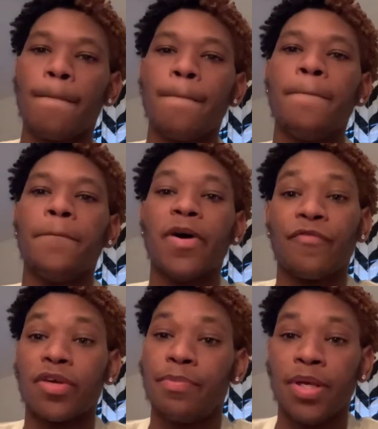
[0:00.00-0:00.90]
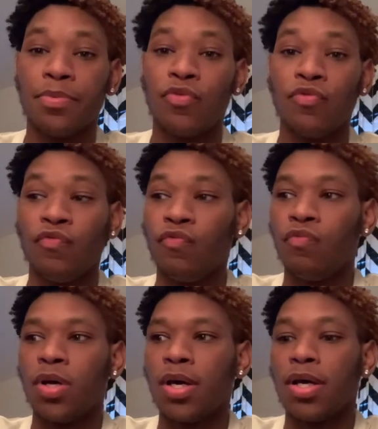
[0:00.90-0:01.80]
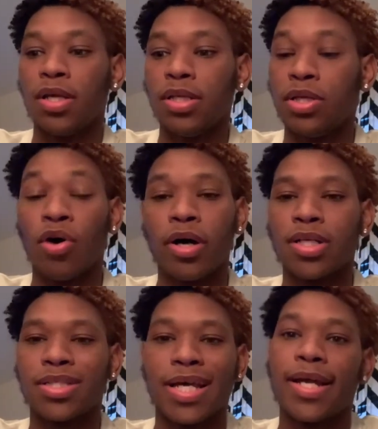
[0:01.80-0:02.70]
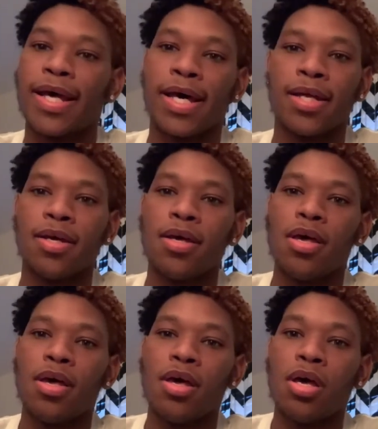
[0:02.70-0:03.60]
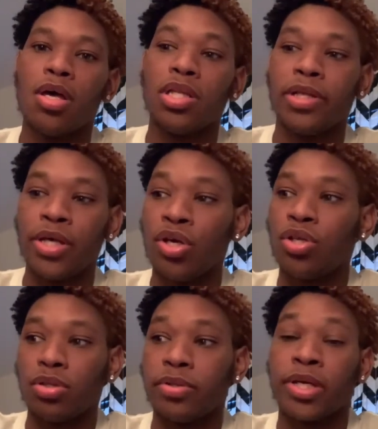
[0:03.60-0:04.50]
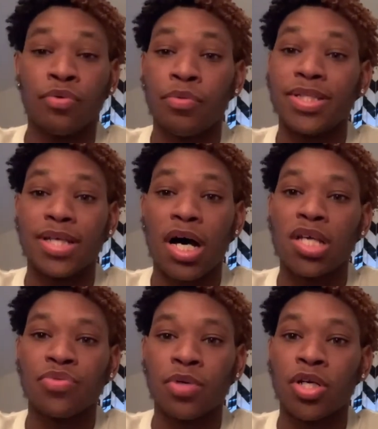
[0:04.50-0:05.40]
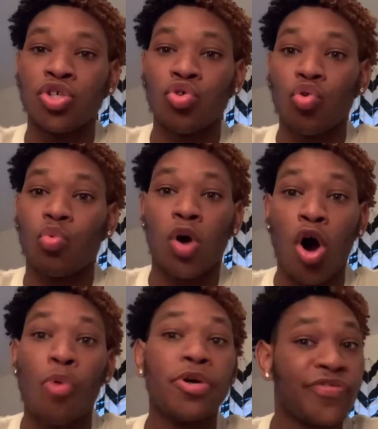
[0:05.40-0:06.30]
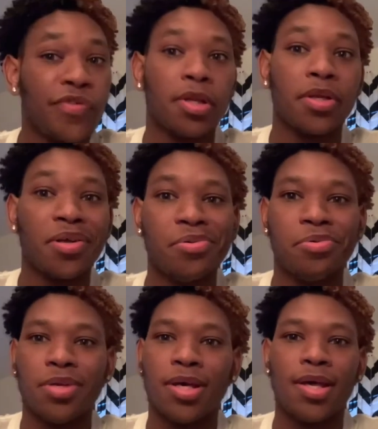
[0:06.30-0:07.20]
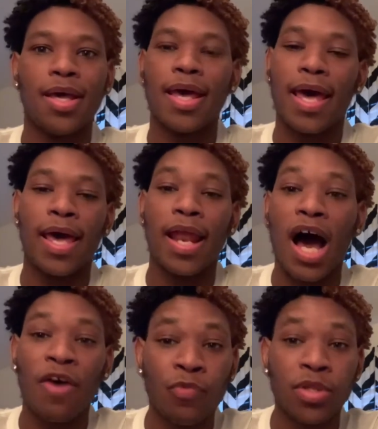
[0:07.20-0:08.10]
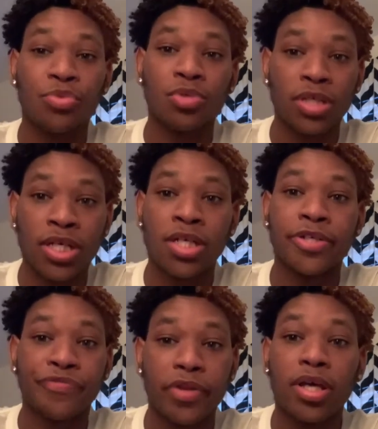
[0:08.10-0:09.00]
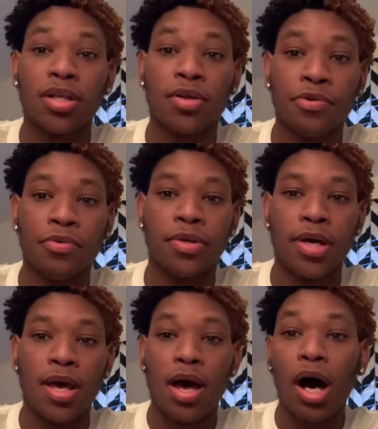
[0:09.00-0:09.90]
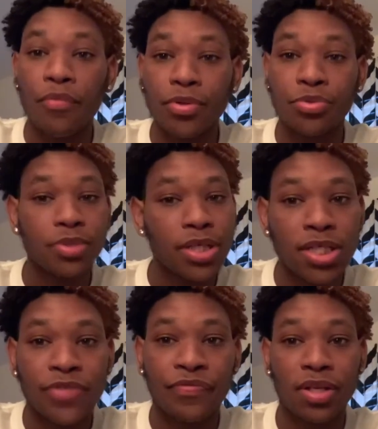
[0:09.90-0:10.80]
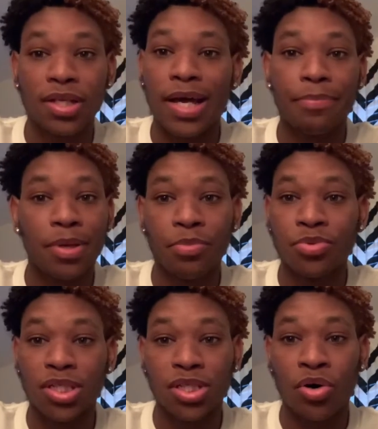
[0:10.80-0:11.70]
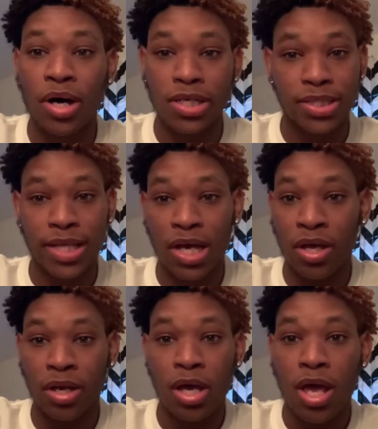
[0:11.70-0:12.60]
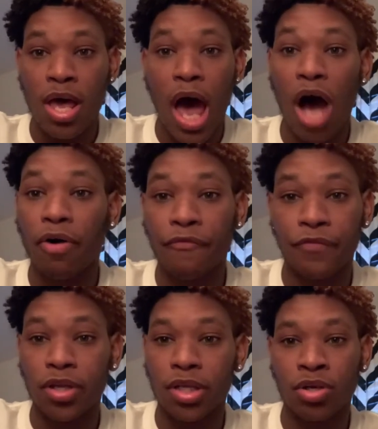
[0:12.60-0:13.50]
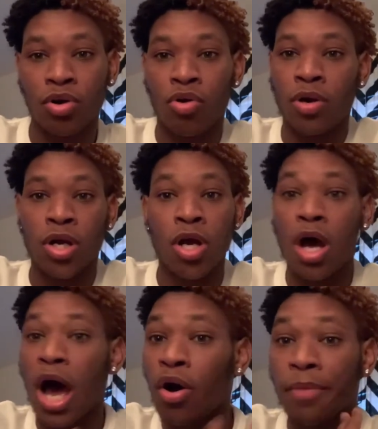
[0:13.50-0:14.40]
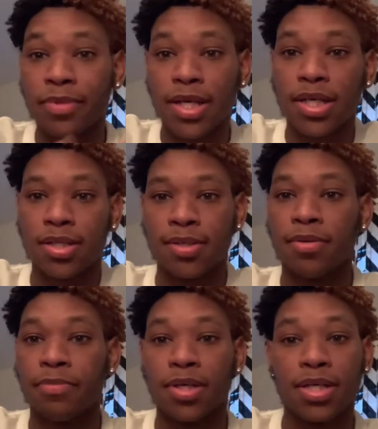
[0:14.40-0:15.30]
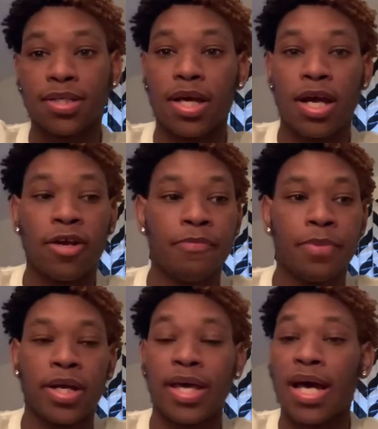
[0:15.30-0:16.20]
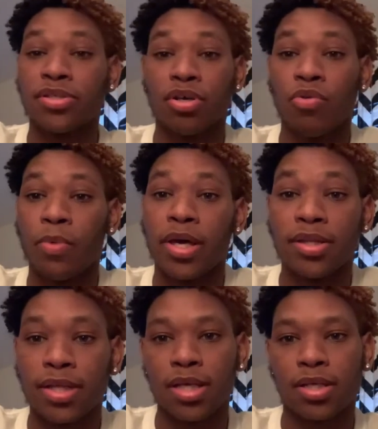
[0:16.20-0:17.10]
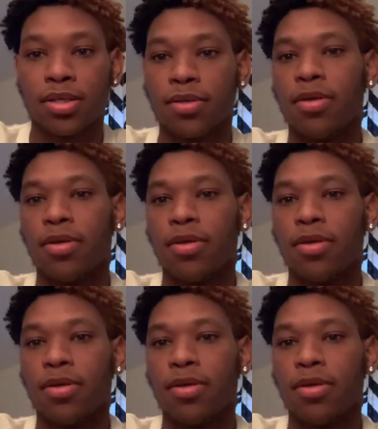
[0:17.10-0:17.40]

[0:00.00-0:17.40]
But for the people who don't understand that, there will be times where you will always feel alone. And I've went through years feeling alone. I went through years feeling like people just don't understand how I'm feeling or how I'm thinking, because everybody has their own way of thinking.